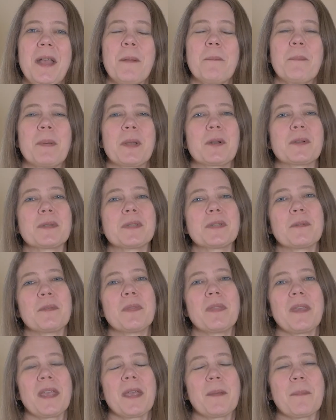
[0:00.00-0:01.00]
But also
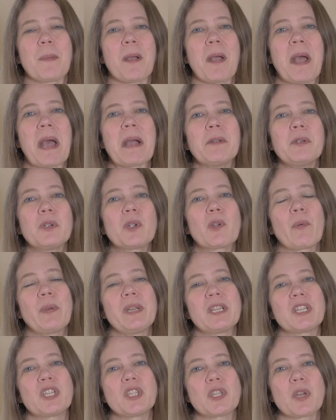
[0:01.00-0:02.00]
think about how you're going
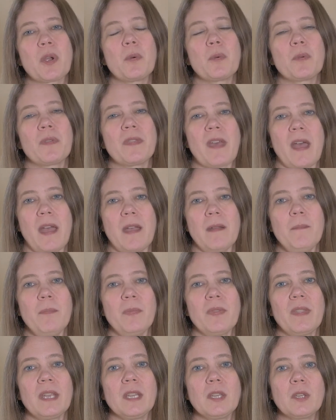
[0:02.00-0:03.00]
to show
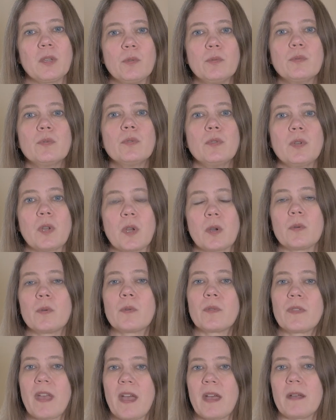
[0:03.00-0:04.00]
them that you
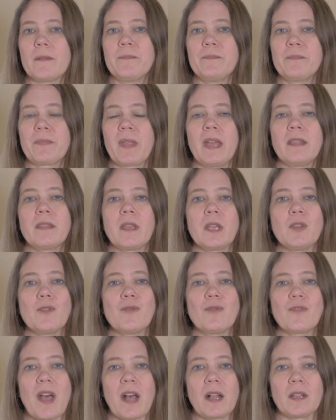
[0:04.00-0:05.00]
know them and that you
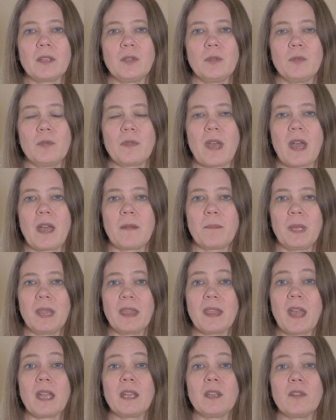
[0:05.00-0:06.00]
value them
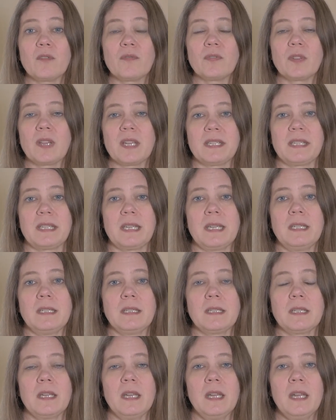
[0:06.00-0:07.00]
and that you've
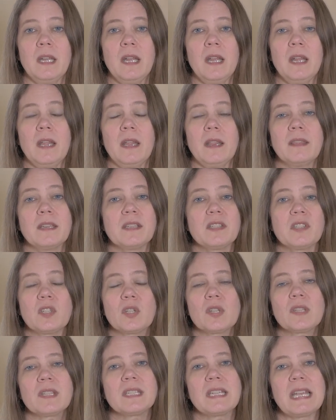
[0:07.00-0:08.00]
listened. This
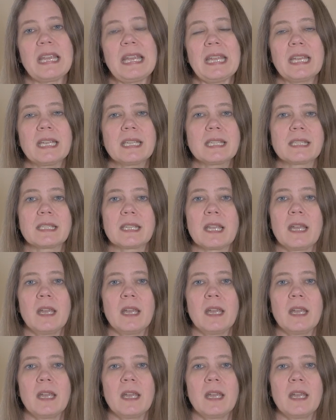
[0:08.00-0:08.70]
just takes